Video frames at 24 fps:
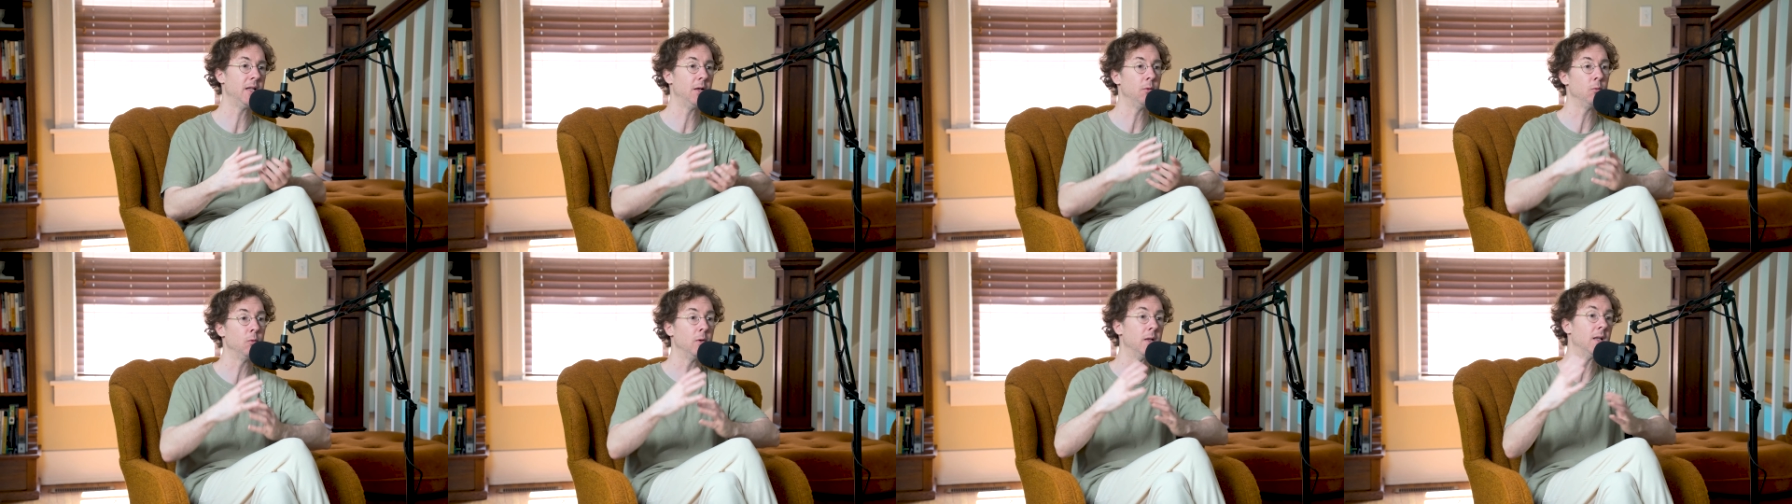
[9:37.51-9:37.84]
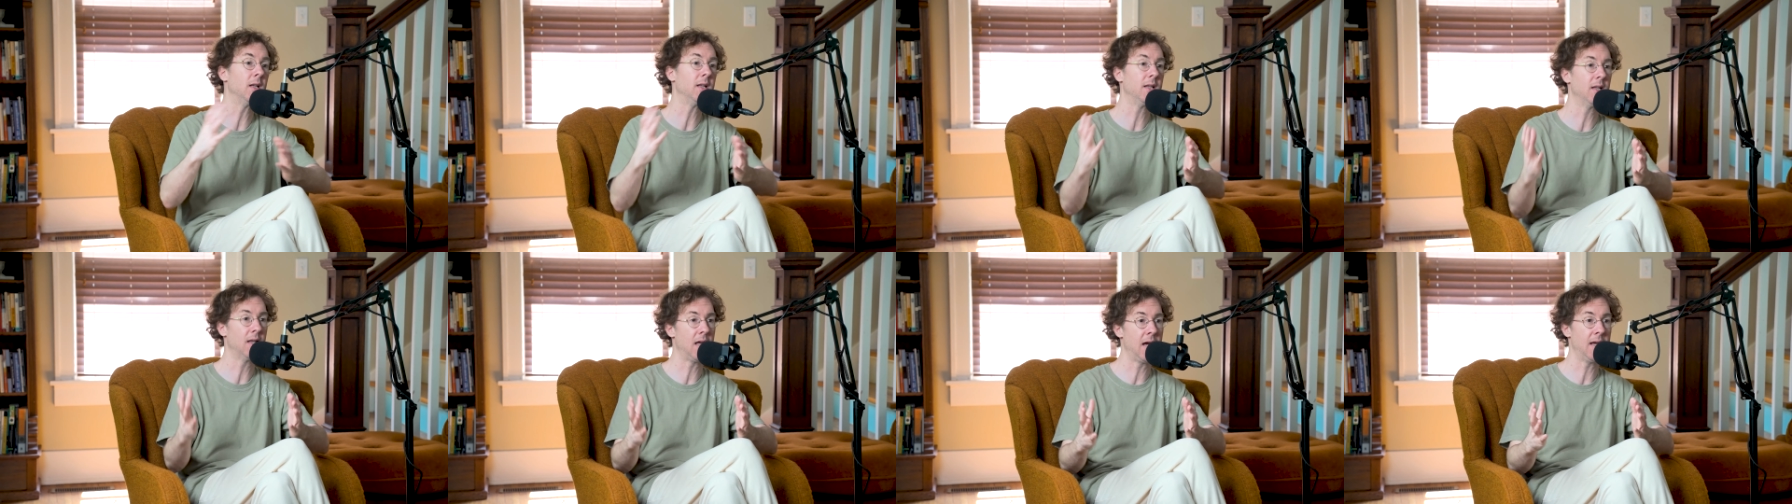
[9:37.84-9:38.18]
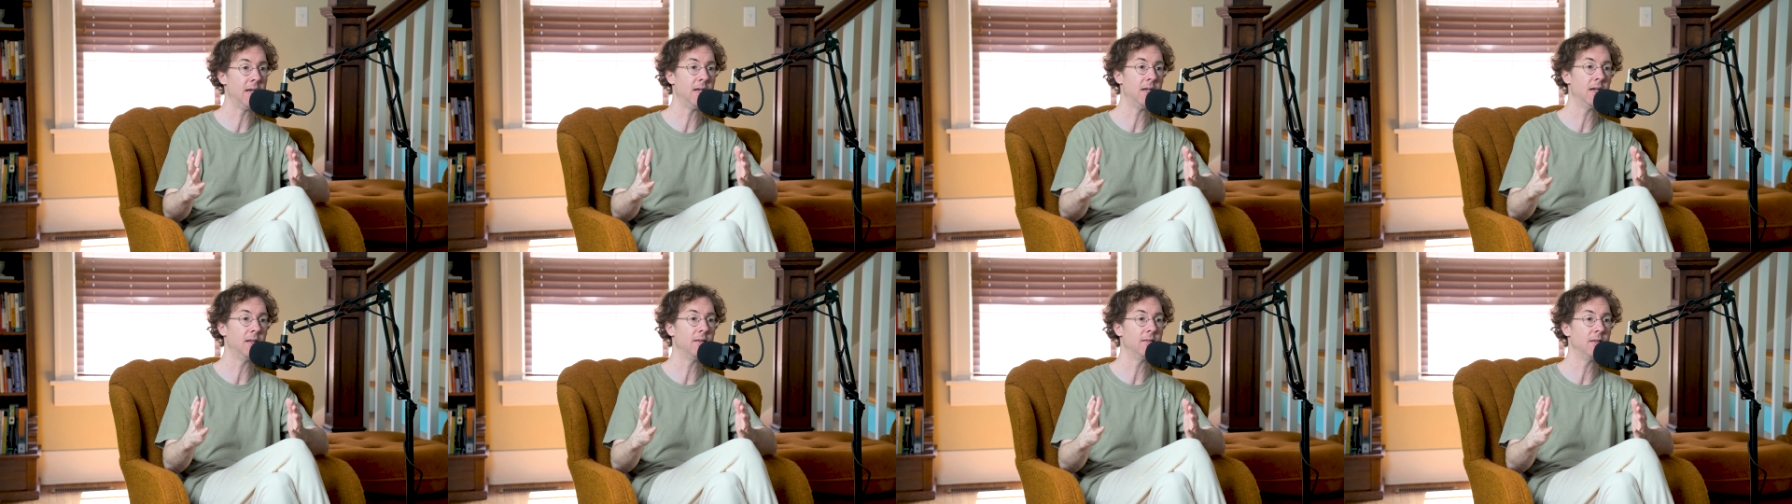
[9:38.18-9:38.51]
they really
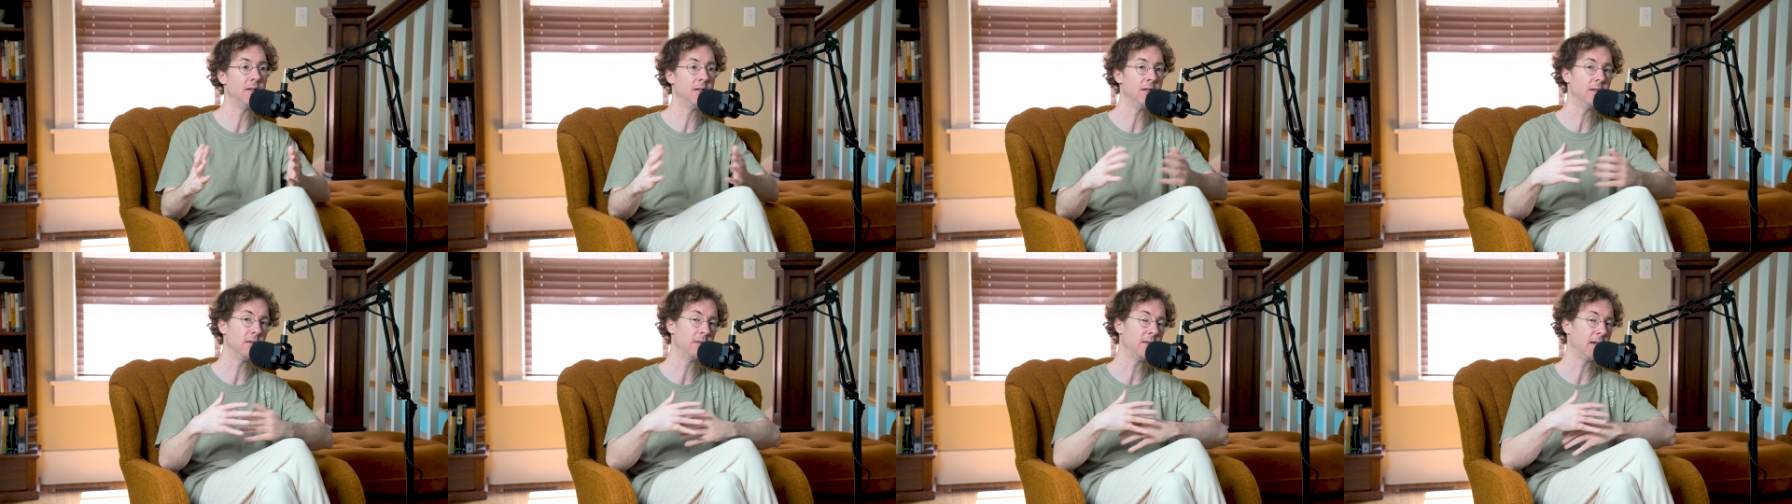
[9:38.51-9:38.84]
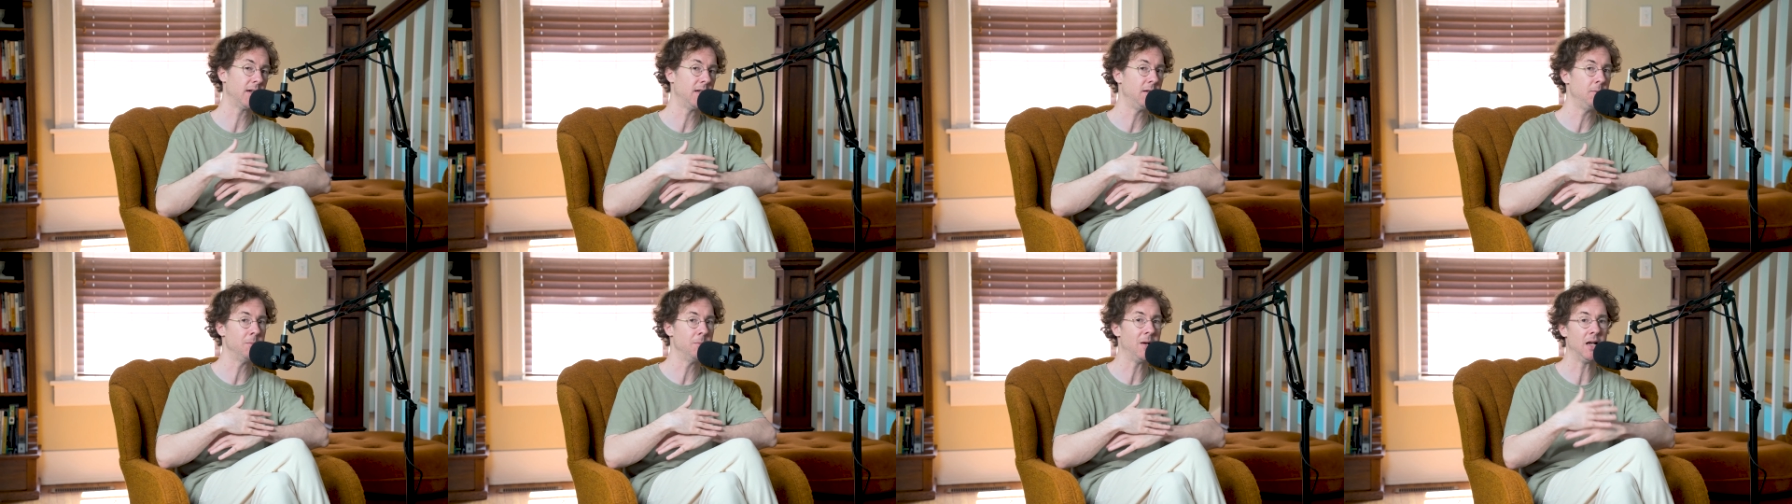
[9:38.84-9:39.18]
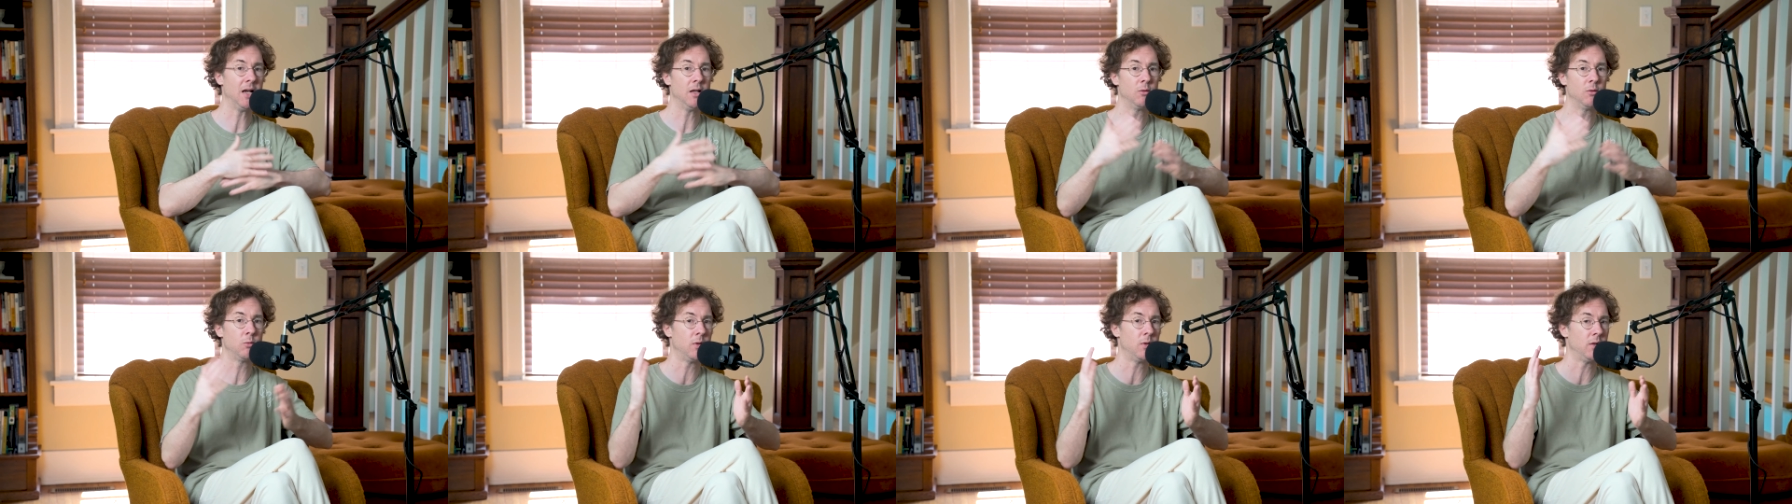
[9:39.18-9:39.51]
like it, then it's like you
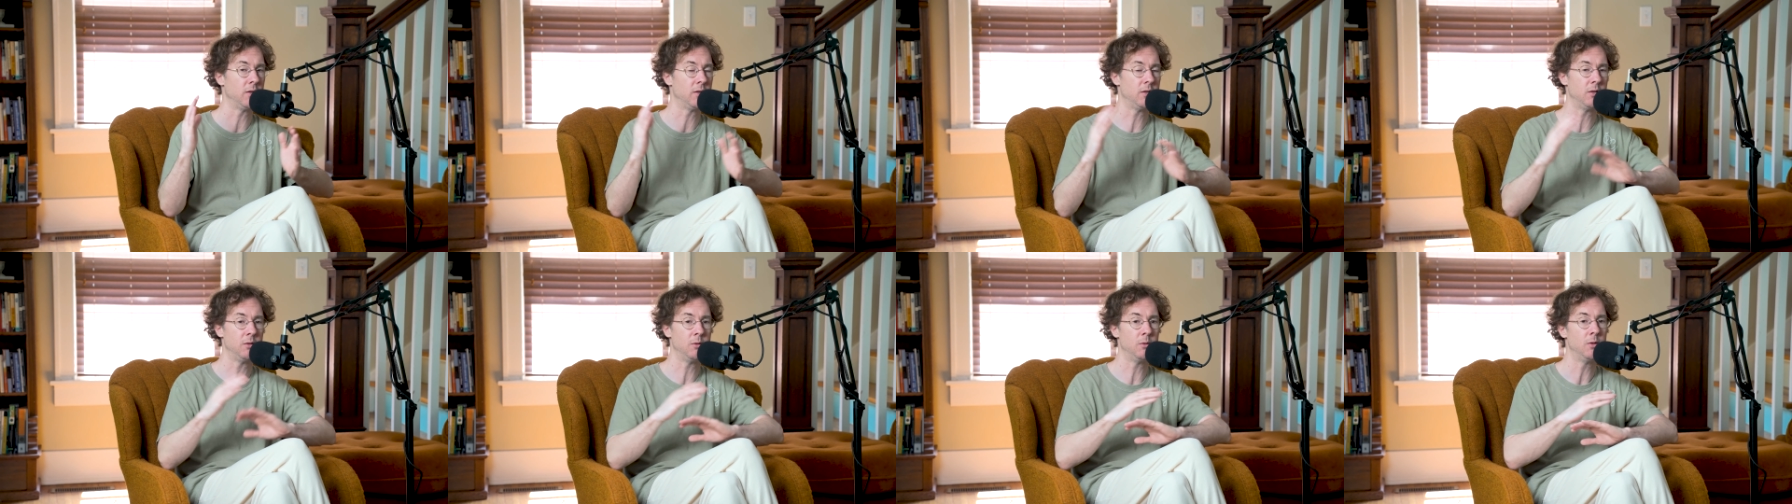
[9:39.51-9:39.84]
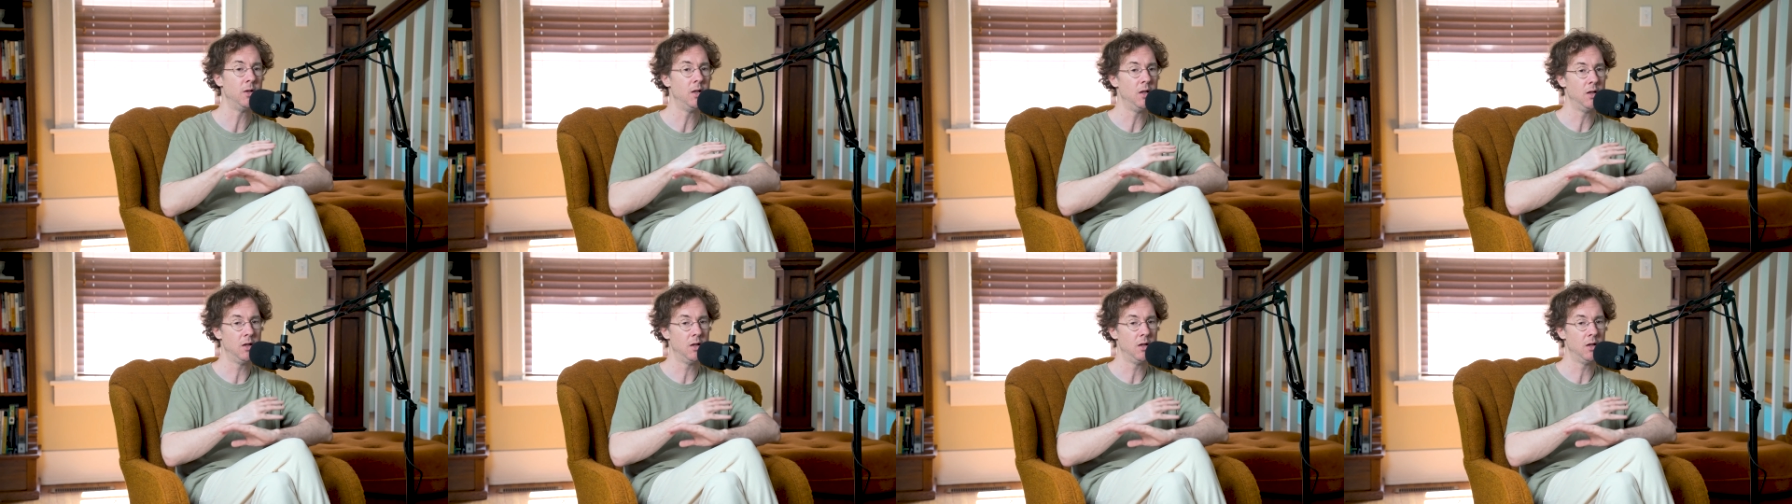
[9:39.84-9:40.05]
might as well do